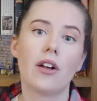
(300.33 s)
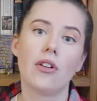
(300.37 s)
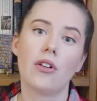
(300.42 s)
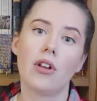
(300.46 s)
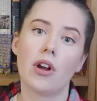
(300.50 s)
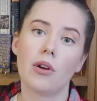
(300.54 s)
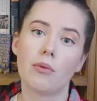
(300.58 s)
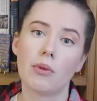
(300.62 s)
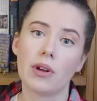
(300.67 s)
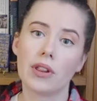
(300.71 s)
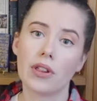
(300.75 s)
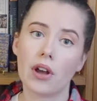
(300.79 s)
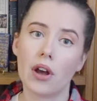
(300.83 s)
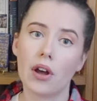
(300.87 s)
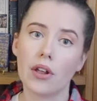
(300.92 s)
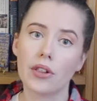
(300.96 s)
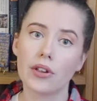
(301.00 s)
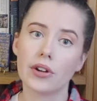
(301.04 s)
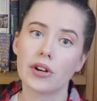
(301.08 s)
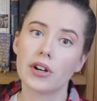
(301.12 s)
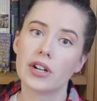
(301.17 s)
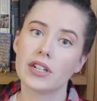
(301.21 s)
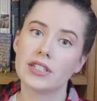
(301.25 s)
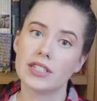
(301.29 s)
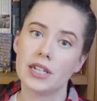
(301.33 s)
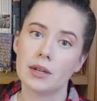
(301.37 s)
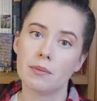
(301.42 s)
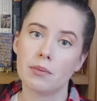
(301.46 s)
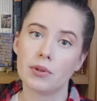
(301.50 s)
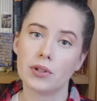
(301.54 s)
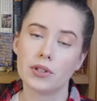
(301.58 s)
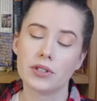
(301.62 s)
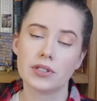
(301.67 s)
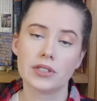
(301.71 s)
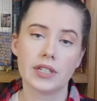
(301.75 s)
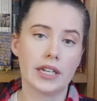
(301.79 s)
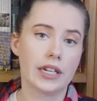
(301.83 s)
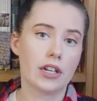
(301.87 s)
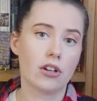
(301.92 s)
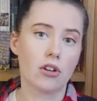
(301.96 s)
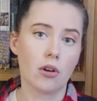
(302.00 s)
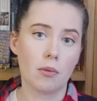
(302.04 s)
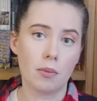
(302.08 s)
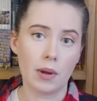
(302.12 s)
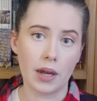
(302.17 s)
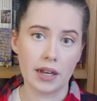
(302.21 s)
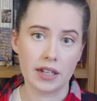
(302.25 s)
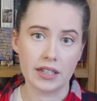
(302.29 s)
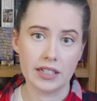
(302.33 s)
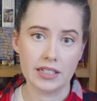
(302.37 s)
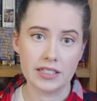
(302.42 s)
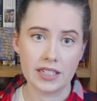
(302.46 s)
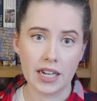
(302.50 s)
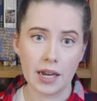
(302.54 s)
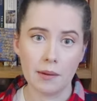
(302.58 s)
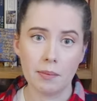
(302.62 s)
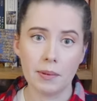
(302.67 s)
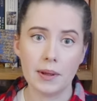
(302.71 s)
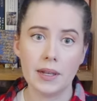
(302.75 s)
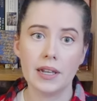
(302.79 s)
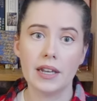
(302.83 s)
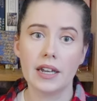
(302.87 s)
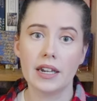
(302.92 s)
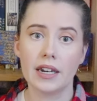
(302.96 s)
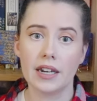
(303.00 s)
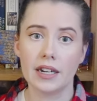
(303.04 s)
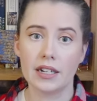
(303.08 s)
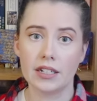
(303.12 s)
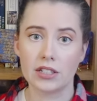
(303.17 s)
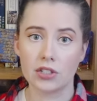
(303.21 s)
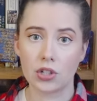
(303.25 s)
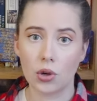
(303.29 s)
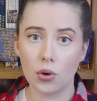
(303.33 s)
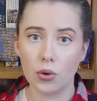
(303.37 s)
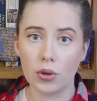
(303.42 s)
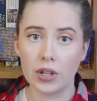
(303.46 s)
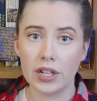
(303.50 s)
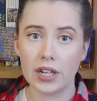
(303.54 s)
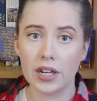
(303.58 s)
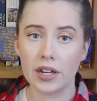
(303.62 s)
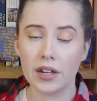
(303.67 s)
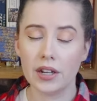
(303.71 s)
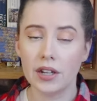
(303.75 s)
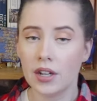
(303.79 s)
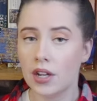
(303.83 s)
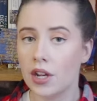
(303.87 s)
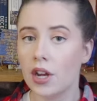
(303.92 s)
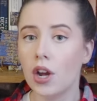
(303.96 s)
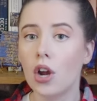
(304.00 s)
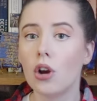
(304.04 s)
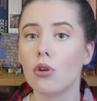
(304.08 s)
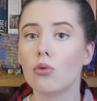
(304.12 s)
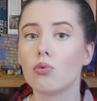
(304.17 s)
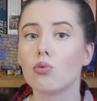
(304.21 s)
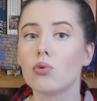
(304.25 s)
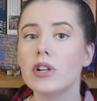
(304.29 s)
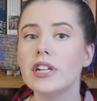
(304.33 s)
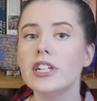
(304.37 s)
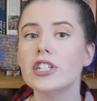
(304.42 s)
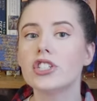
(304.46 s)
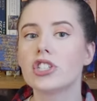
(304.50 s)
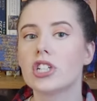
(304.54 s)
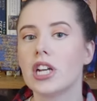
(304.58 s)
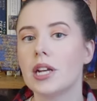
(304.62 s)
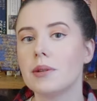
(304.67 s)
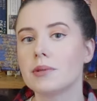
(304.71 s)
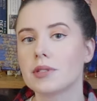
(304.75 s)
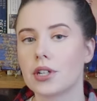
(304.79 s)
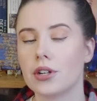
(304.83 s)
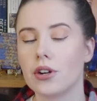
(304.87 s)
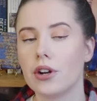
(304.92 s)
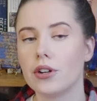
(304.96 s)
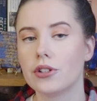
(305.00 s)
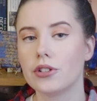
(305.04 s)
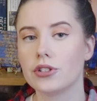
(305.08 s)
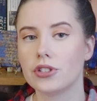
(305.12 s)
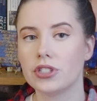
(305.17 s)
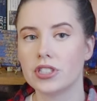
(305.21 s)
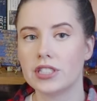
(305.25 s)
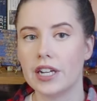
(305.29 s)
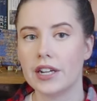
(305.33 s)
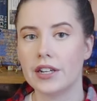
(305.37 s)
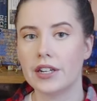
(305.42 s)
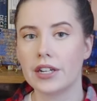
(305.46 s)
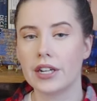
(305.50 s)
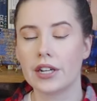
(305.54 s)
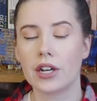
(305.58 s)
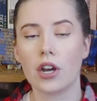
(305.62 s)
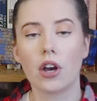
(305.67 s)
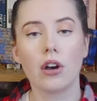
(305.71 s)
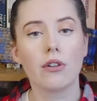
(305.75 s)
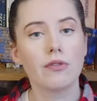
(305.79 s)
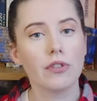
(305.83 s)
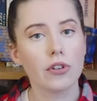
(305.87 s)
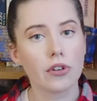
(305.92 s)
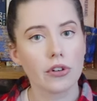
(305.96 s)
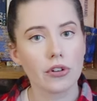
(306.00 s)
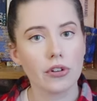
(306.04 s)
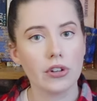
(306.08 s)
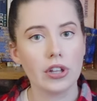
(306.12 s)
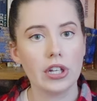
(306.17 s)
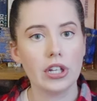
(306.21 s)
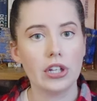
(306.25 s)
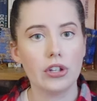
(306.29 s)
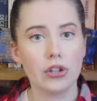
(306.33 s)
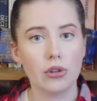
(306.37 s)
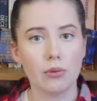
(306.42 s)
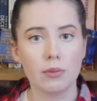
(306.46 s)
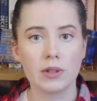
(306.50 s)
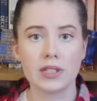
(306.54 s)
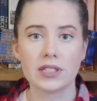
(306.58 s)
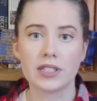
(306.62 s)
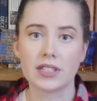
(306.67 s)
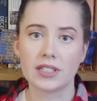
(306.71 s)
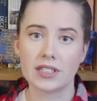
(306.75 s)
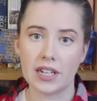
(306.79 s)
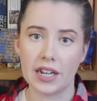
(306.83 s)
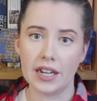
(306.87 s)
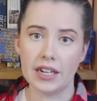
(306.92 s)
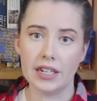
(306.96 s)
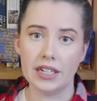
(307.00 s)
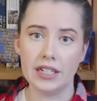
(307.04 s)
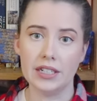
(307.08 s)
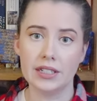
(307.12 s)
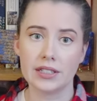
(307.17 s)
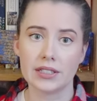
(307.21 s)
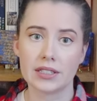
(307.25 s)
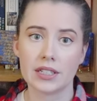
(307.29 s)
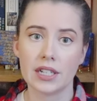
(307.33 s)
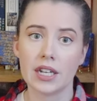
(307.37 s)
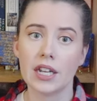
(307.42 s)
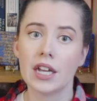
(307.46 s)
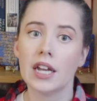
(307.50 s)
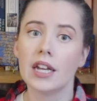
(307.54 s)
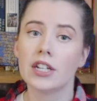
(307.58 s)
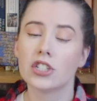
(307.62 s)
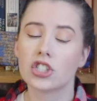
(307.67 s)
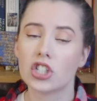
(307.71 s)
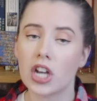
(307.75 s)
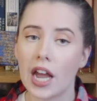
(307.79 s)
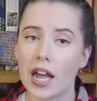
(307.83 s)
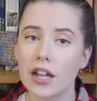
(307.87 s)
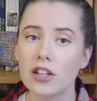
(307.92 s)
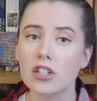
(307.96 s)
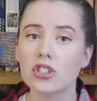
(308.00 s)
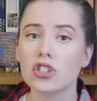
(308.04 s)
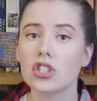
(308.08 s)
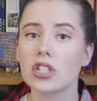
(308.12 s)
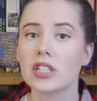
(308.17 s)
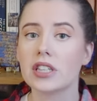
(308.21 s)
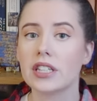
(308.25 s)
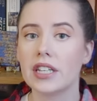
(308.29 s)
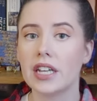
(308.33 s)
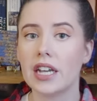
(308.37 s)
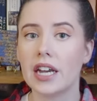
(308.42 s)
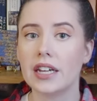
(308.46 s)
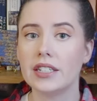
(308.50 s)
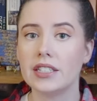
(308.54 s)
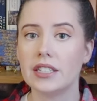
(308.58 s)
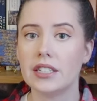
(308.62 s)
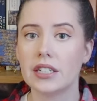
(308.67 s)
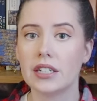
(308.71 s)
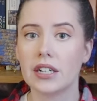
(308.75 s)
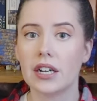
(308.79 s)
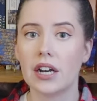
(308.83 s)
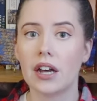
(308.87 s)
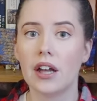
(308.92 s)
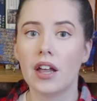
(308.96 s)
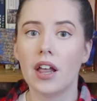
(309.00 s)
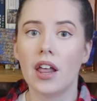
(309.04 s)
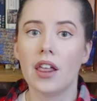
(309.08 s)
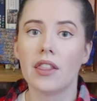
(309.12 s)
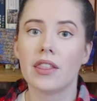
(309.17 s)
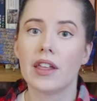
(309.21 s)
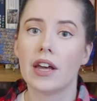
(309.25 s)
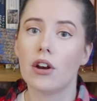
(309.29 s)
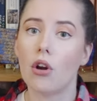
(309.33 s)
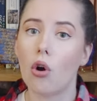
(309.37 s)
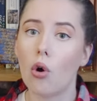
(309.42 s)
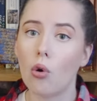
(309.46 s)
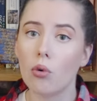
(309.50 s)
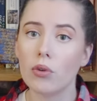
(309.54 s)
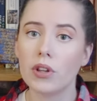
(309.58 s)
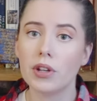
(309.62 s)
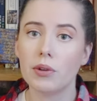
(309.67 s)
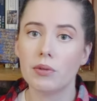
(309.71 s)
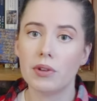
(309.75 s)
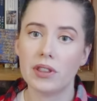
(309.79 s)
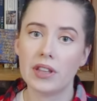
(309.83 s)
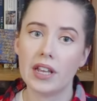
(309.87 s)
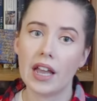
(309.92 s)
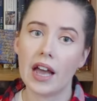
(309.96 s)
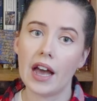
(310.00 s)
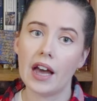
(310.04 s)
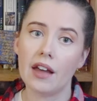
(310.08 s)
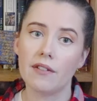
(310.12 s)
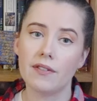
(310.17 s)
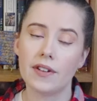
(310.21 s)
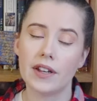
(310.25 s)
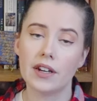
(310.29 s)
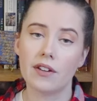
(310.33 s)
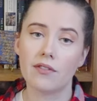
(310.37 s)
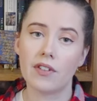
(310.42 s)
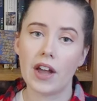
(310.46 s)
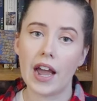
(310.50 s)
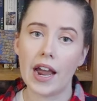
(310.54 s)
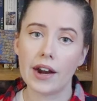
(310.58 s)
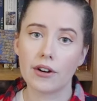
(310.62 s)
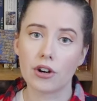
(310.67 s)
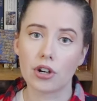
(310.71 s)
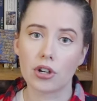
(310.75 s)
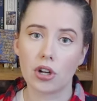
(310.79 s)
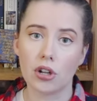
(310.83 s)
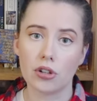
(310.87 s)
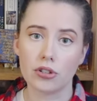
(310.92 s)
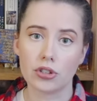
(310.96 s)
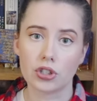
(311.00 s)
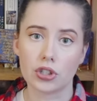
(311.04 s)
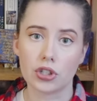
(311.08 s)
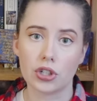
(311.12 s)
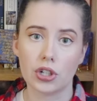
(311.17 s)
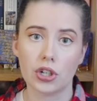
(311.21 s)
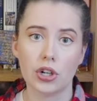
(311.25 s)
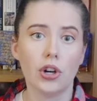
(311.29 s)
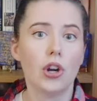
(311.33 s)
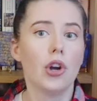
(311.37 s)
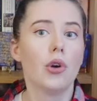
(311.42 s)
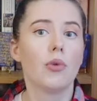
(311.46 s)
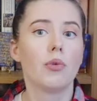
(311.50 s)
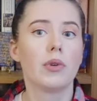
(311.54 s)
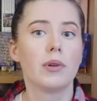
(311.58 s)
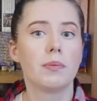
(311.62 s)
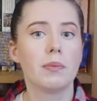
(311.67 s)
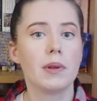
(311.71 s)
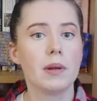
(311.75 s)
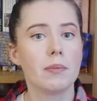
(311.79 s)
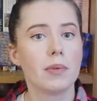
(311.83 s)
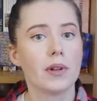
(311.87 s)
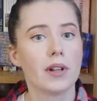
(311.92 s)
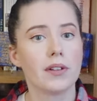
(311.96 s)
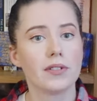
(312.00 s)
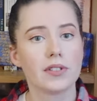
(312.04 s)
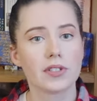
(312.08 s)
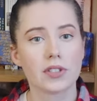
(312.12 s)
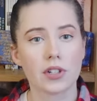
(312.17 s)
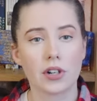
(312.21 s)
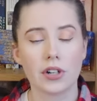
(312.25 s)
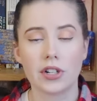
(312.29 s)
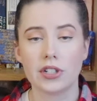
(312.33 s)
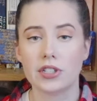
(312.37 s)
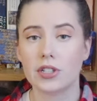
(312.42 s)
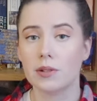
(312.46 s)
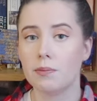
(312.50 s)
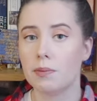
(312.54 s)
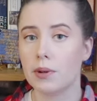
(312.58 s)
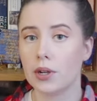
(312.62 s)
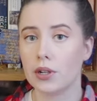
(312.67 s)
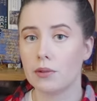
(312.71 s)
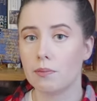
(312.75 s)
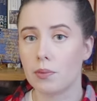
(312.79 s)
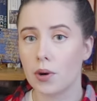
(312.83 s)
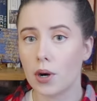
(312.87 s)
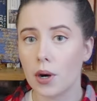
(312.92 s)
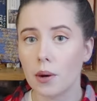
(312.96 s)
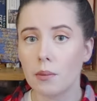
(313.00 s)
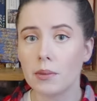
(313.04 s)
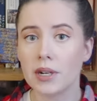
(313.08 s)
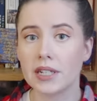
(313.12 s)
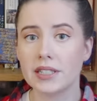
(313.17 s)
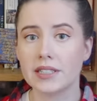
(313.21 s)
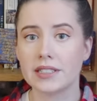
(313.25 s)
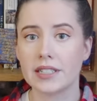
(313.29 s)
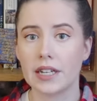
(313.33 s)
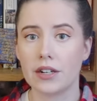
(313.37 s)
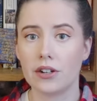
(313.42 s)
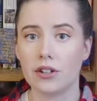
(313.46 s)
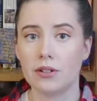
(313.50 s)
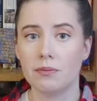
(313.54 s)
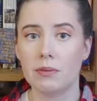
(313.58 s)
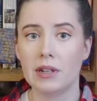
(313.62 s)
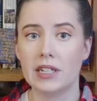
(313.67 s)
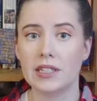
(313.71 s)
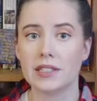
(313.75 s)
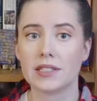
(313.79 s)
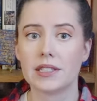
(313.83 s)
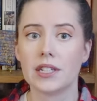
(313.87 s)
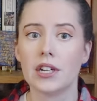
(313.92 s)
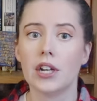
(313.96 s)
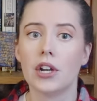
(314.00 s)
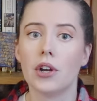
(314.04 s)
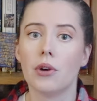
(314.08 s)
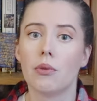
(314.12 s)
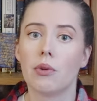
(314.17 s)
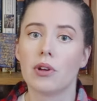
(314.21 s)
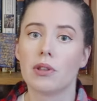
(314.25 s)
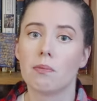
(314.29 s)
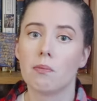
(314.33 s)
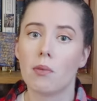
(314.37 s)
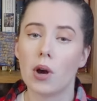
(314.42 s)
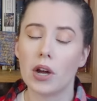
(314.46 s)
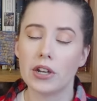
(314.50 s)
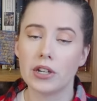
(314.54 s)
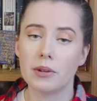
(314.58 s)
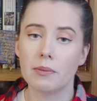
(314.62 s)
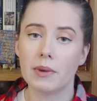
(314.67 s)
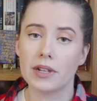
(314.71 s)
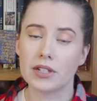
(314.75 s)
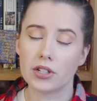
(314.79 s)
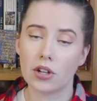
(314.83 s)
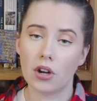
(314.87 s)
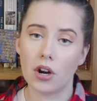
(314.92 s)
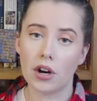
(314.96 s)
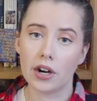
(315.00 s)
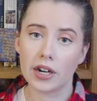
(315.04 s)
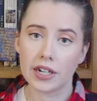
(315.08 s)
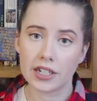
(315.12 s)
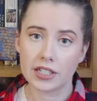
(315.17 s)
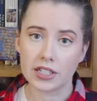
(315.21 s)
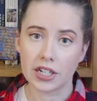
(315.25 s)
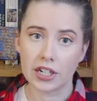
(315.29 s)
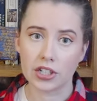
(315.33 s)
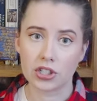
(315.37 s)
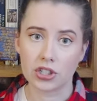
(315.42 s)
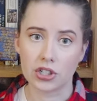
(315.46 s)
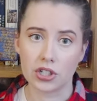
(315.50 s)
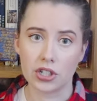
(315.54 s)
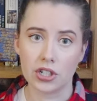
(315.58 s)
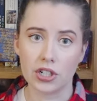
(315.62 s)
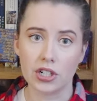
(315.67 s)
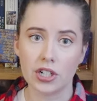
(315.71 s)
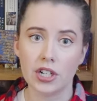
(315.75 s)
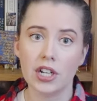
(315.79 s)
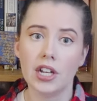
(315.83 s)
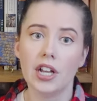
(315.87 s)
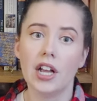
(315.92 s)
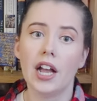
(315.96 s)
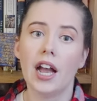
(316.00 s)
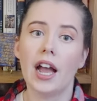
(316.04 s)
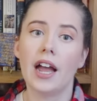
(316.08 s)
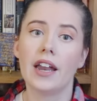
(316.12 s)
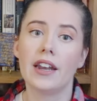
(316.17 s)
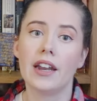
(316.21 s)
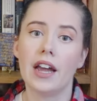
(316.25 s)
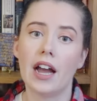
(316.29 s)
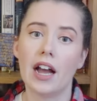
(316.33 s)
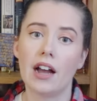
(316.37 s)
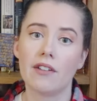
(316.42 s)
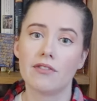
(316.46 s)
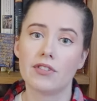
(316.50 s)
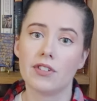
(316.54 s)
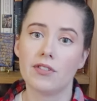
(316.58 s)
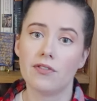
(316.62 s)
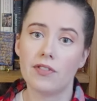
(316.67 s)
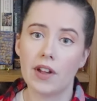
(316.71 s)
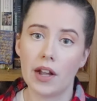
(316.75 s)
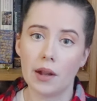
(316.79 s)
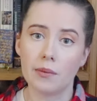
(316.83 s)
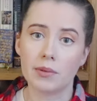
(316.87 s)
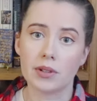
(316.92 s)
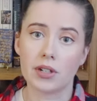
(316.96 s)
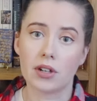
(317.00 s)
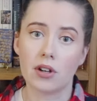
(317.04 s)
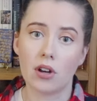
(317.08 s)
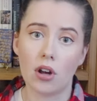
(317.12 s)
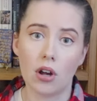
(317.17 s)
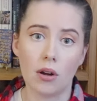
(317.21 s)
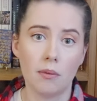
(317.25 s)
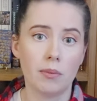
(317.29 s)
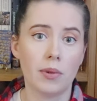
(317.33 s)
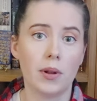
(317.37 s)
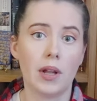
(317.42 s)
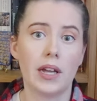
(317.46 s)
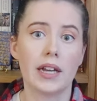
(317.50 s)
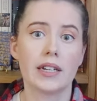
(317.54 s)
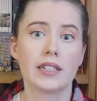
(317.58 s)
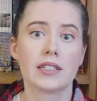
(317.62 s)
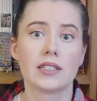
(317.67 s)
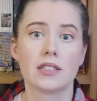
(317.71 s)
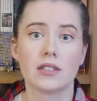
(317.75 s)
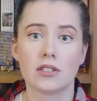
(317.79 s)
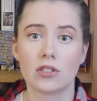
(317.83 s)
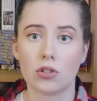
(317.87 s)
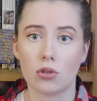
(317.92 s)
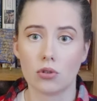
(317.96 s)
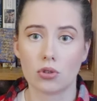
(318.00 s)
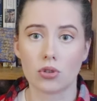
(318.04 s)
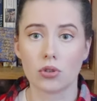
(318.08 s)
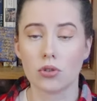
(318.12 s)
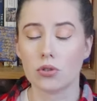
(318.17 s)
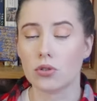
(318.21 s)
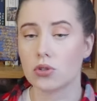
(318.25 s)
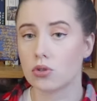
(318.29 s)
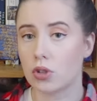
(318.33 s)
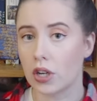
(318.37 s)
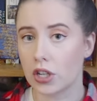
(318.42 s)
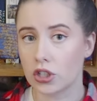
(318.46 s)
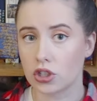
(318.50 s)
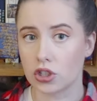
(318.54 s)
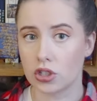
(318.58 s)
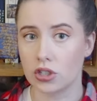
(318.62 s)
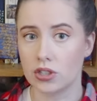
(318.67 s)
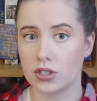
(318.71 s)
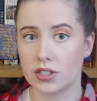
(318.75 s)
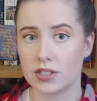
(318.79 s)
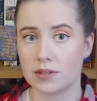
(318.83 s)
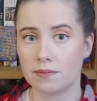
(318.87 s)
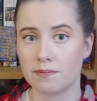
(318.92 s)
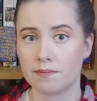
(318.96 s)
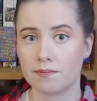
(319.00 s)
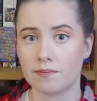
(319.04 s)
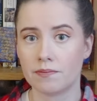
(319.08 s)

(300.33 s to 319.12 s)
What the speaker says: along with other examples like Göbekli Tepe in Anatolia, reshapes our understanding of early human societies, challenging the idea that only with the advent of agriculture would people have started to build permanent settlements with monumental architecture and have developed complex social structures.